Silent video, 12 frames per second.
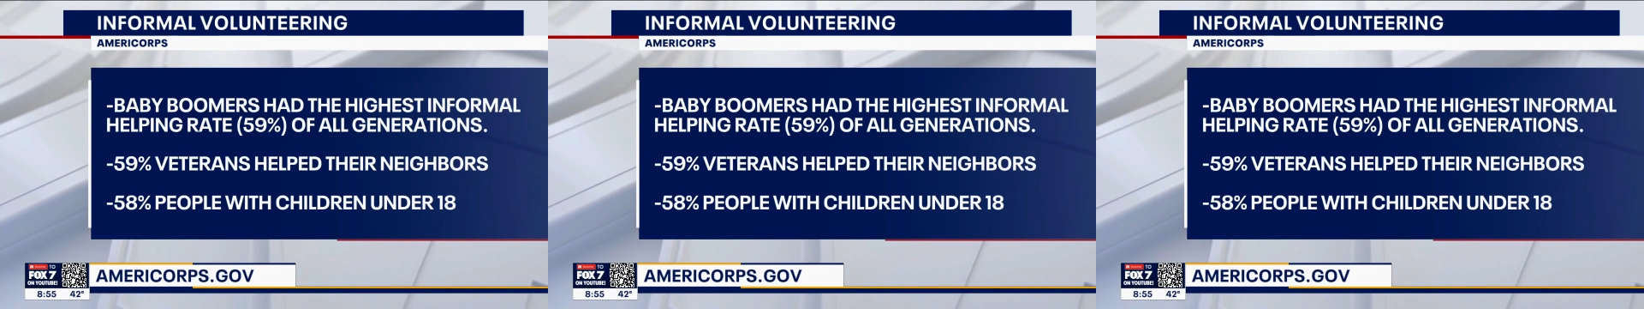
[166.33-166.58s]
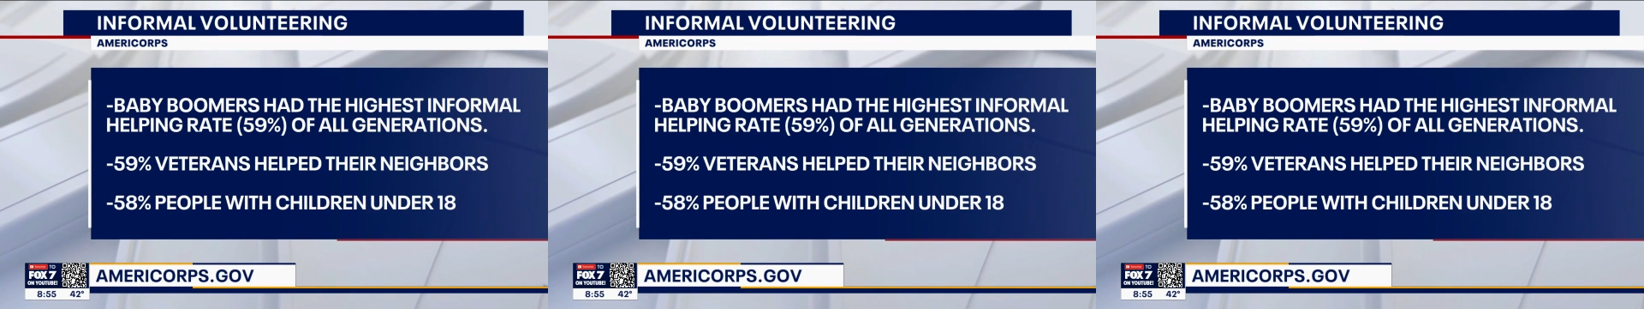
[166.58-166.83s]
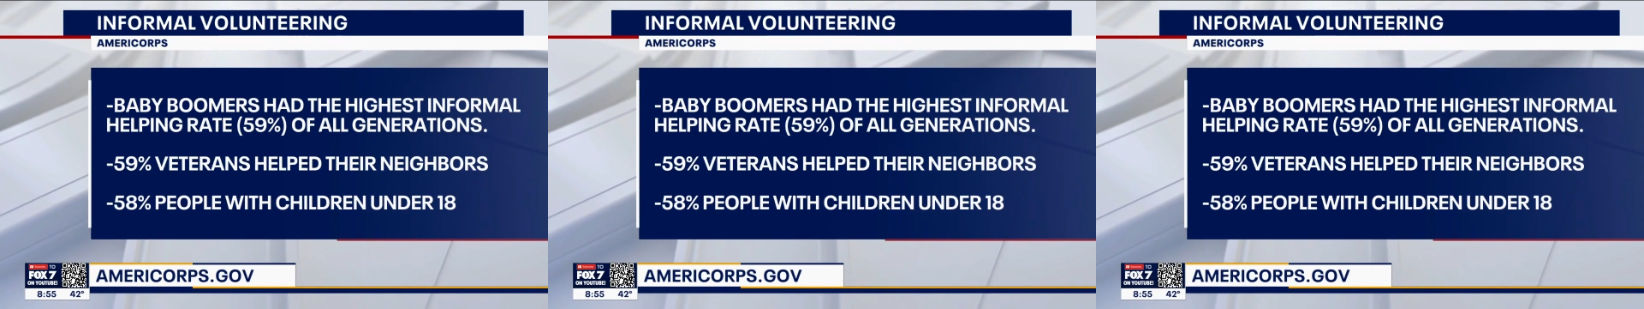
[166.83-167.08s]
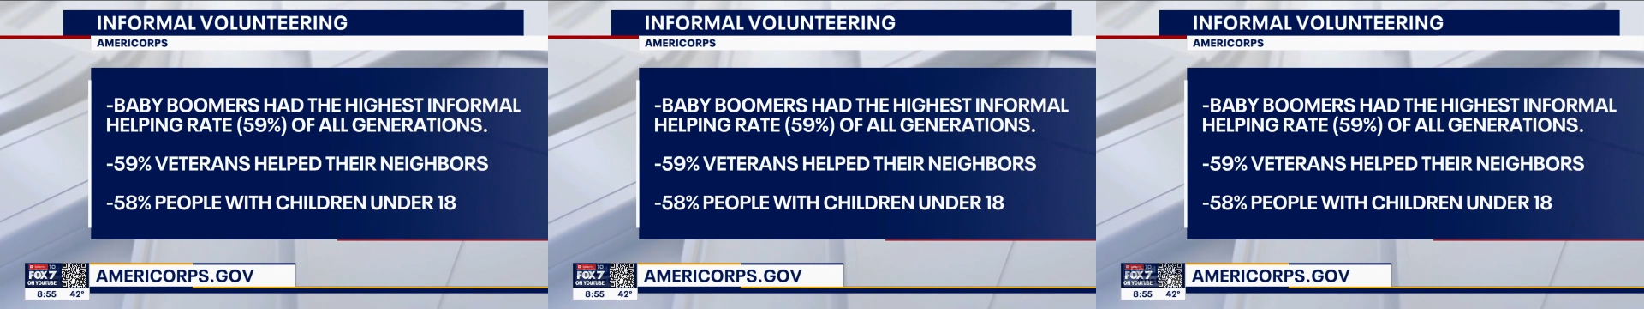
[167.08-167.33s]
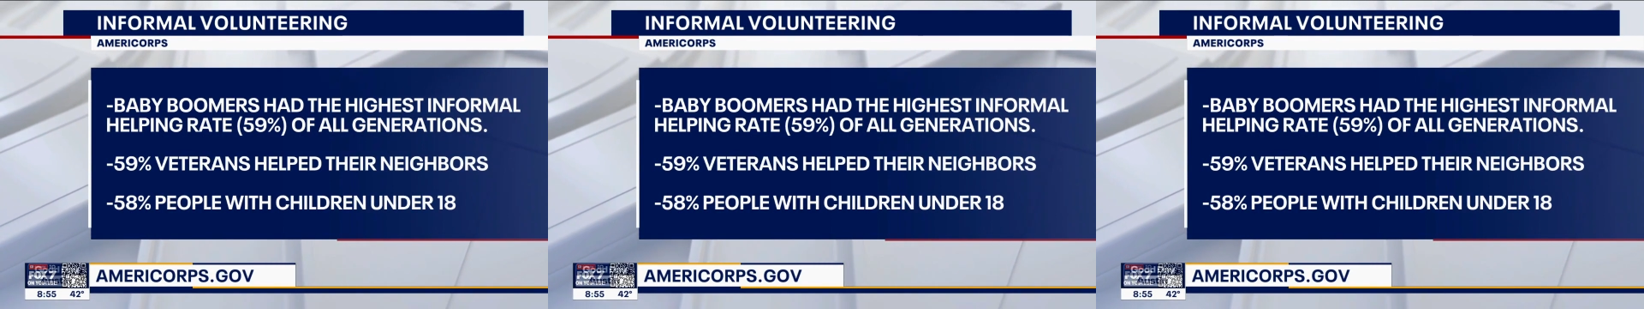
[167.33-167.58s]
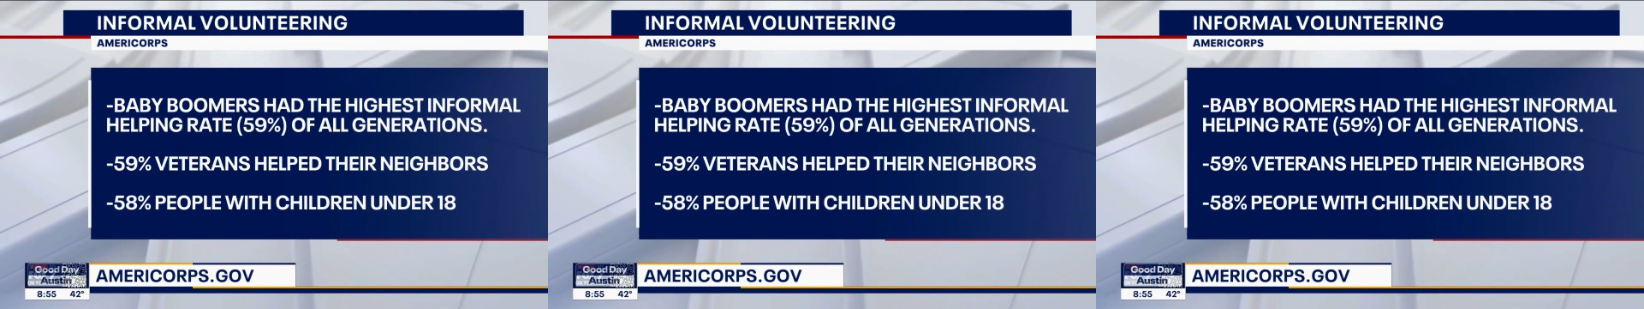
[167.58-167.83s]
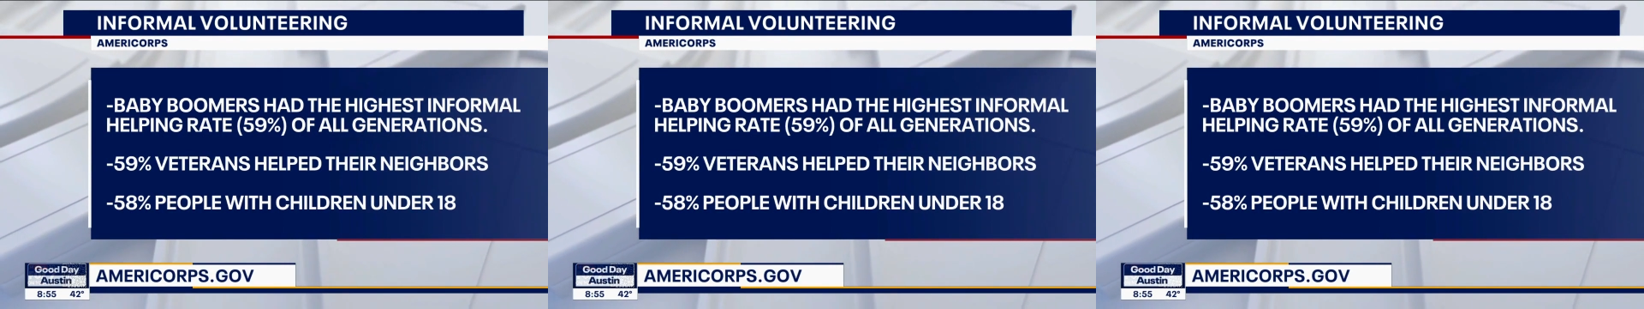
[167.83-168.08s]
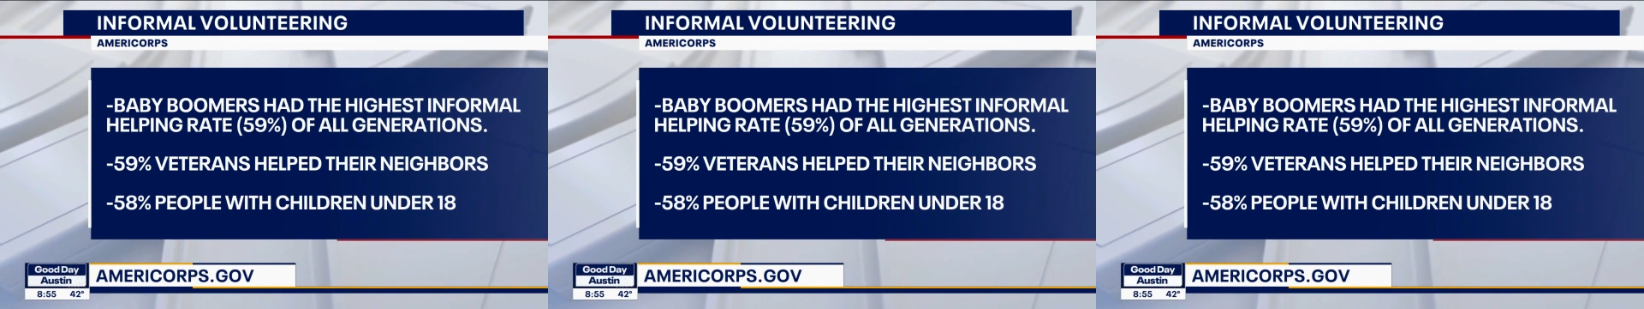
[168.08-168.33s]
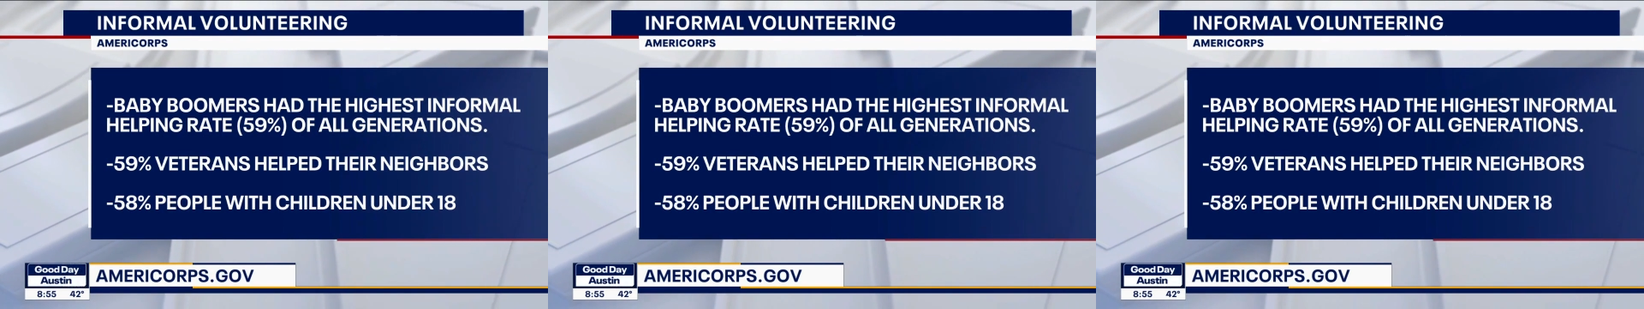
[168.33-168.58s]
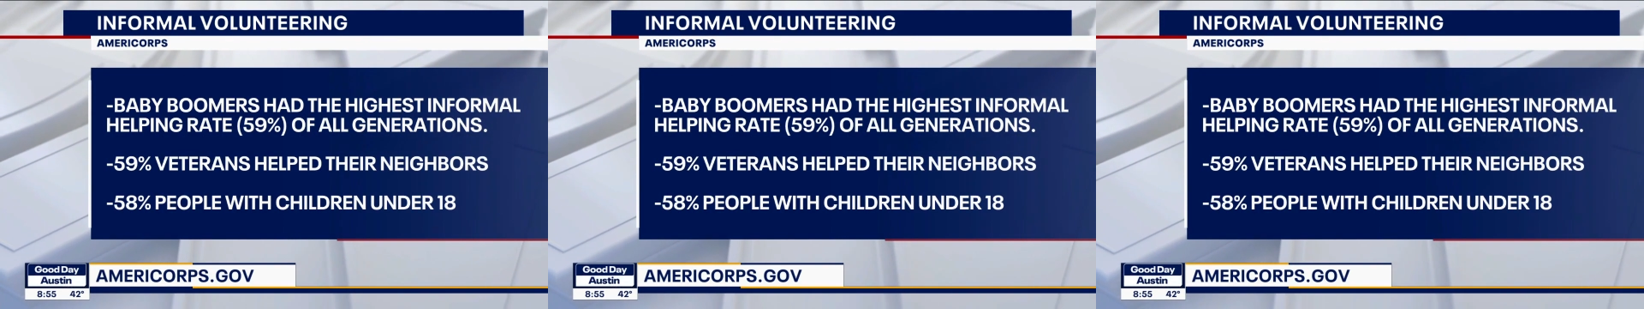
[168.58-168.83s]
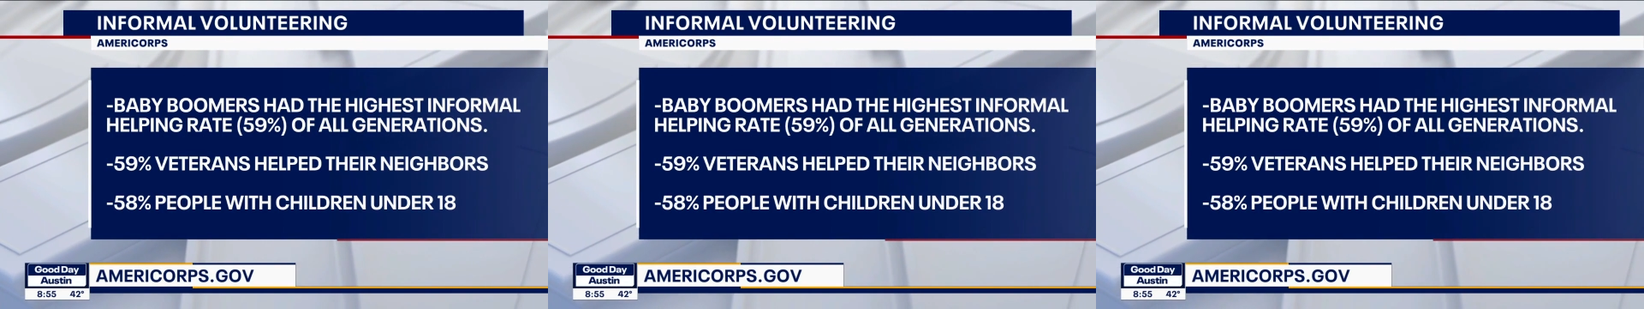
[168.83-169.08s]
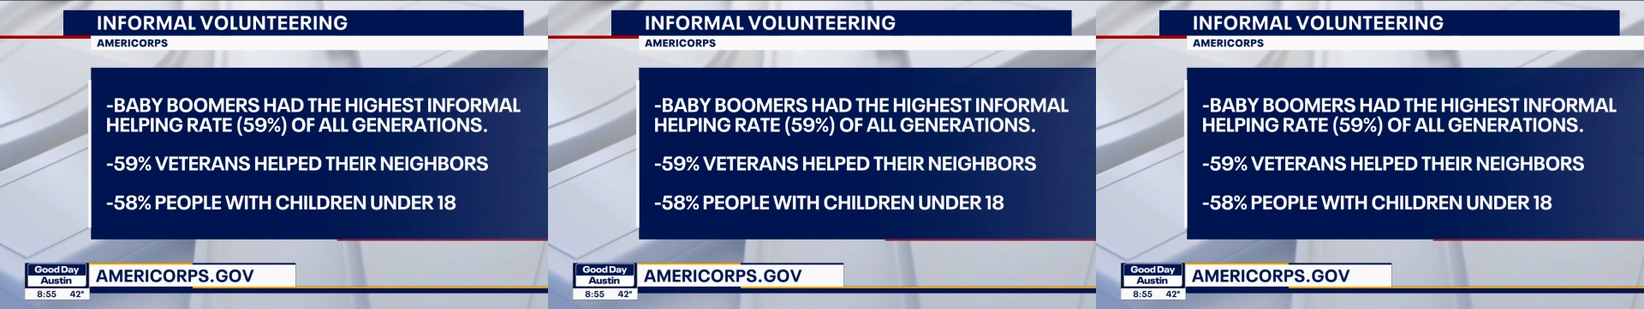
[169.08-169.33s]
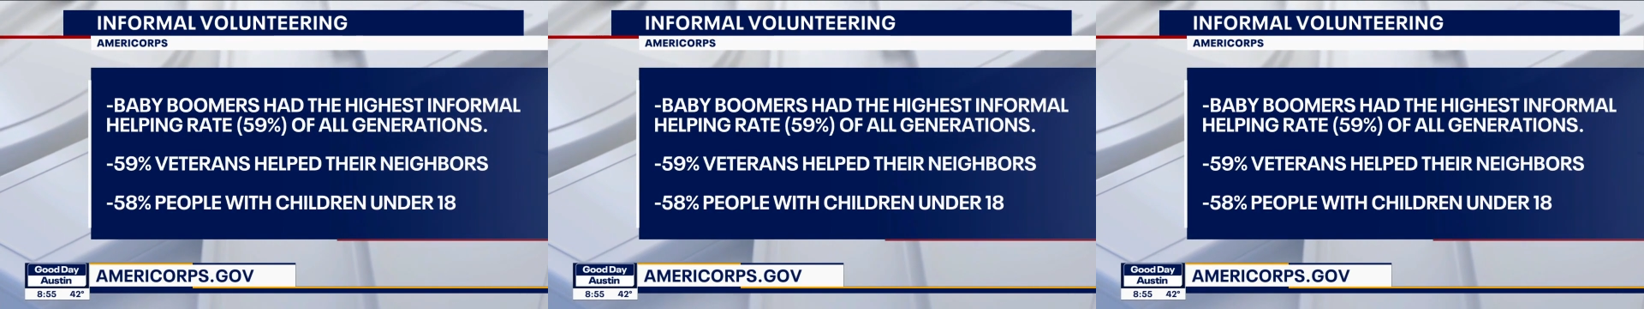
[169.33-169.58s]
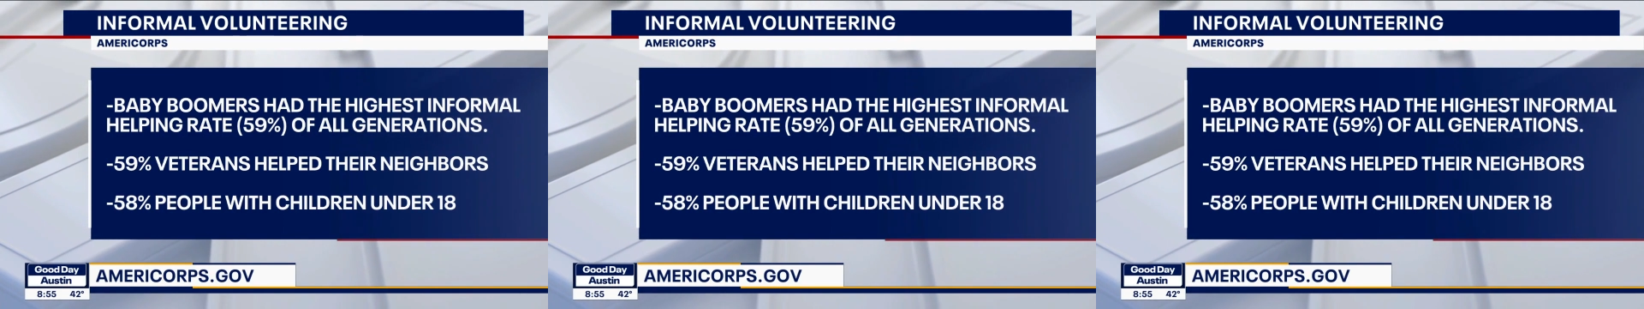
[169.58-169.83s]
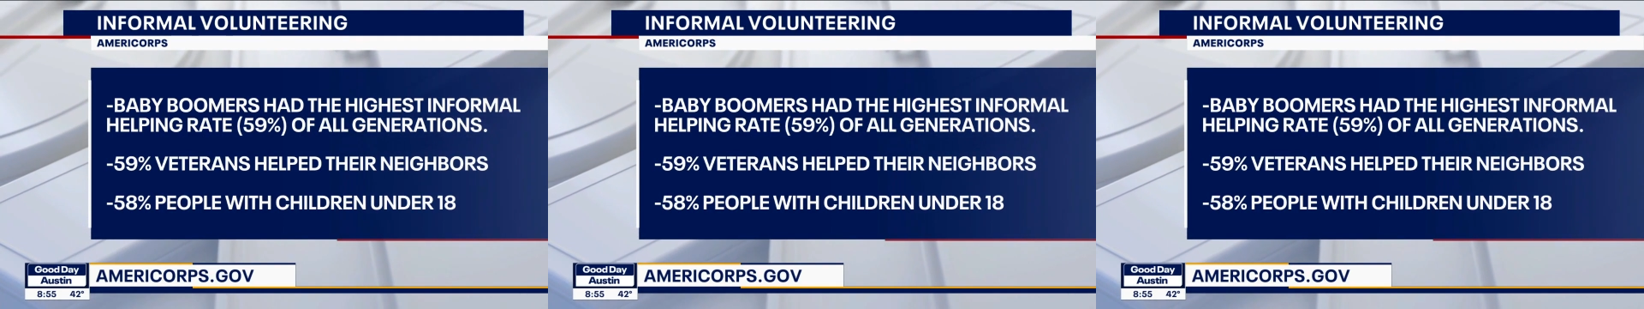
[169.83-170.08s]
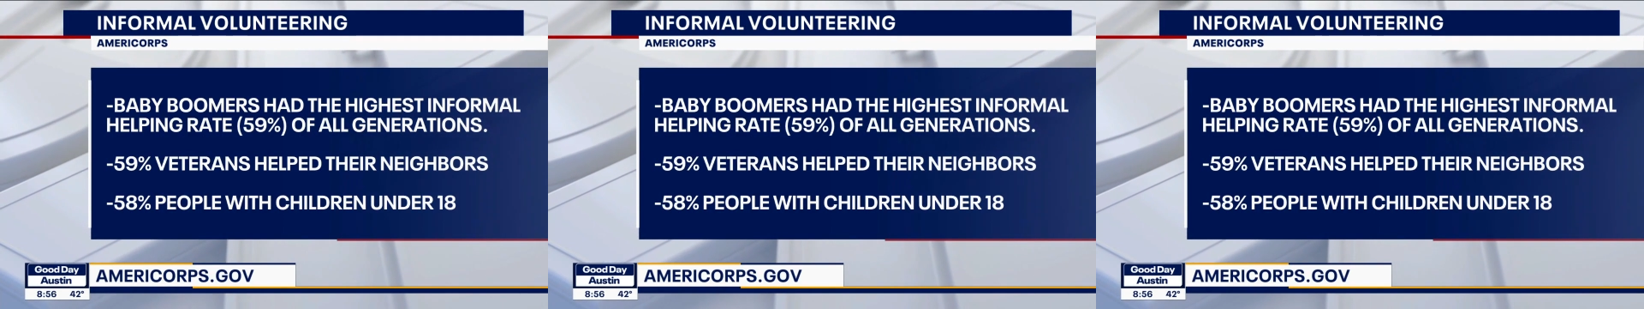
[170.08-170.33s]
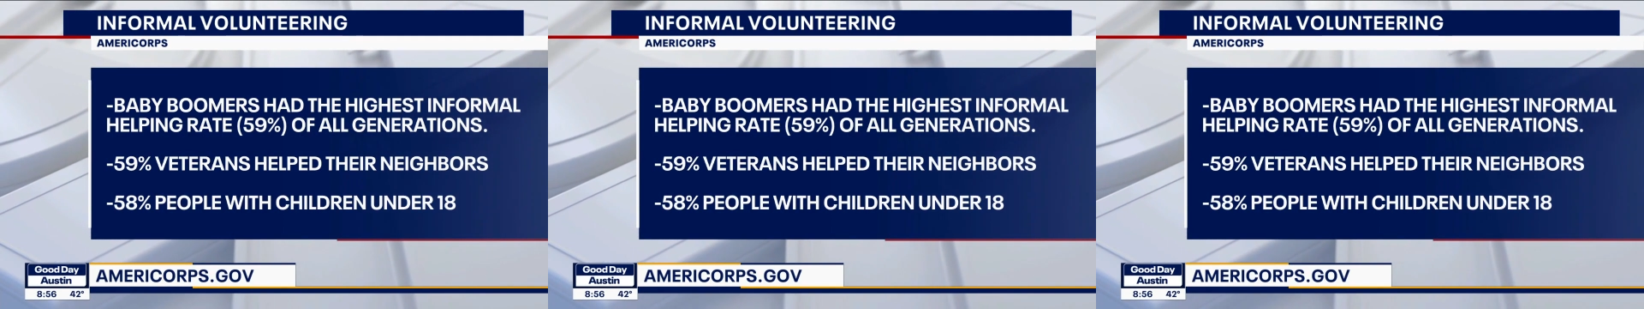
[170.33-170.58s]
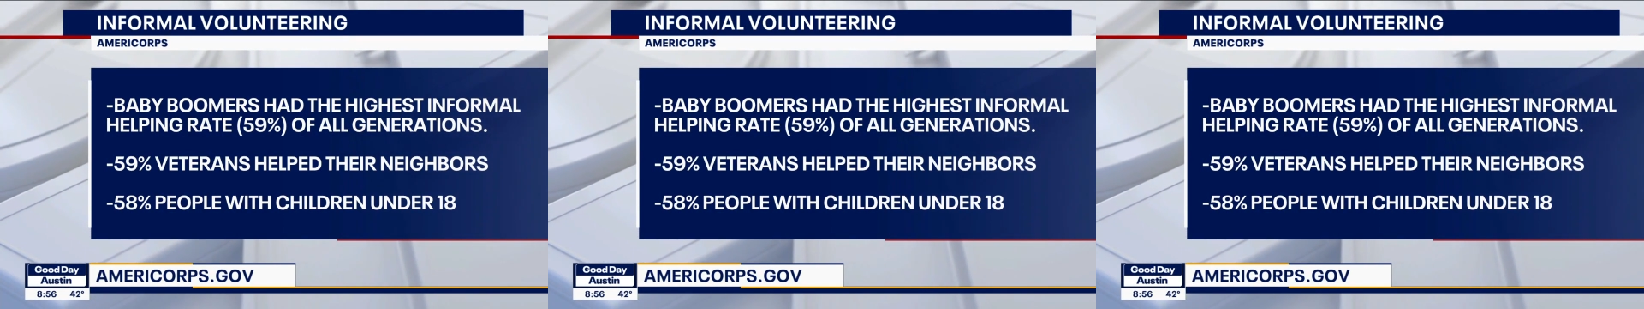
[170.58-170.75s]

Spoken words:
[unreadable: no face in view]